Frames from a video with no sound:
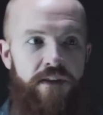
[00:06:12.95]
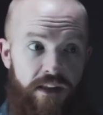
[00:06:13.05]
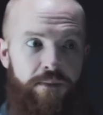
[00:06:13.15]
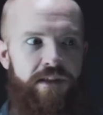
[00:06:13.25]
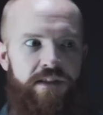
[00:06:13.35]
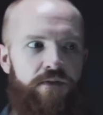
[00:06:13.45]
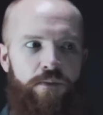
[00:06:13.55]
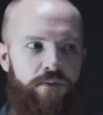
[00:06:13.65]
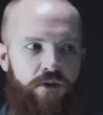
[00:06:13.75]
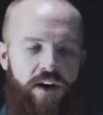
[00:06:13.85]
the limits of
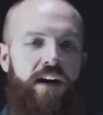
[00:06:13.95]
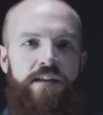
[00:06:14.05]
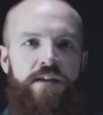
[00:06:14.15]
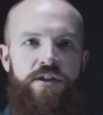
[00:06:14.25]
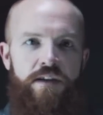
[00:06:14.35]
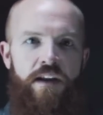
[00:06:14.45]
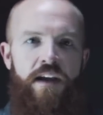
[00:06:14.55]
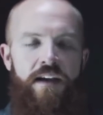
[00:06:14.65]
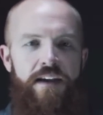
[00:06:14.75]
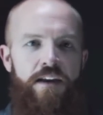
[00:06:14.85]
your, your knowledge and
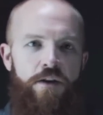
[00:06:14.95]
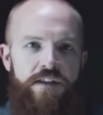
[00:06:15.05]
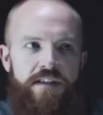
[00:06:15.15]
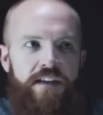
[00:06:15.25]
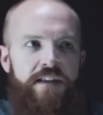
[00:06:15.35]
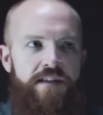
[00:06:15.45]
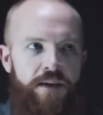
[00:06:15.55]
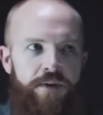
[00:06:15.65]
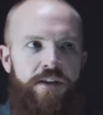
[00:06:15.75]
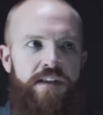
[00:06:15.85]
you know it's it's
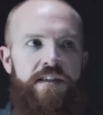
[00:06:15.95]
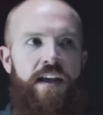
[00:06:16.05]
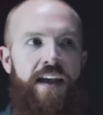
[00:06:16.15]
typically